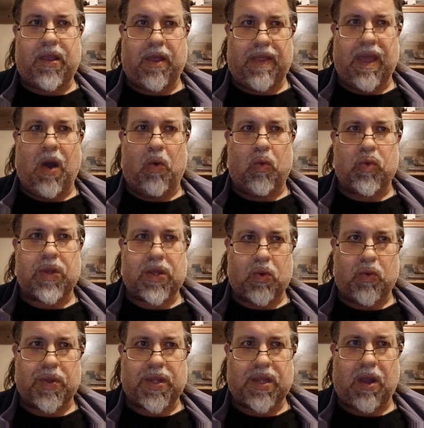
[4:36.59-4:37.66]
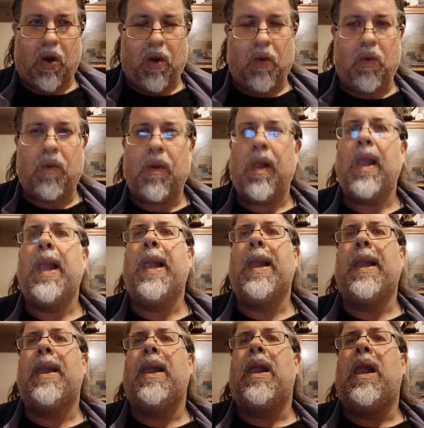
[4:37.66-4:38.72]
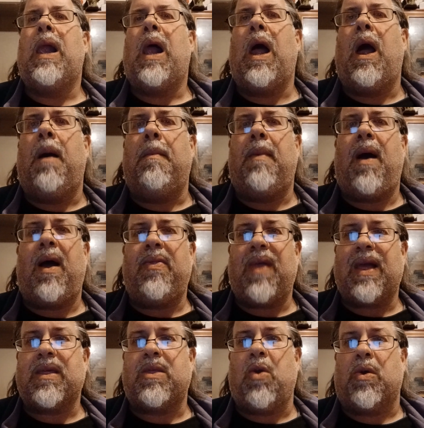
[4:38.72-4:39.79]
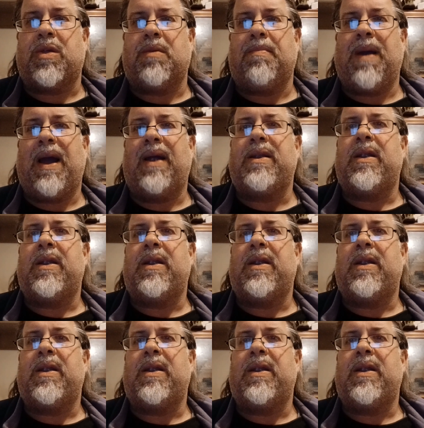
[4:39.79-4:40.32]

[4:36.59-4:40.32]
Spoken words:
to the old sort of style. And that's not so bad.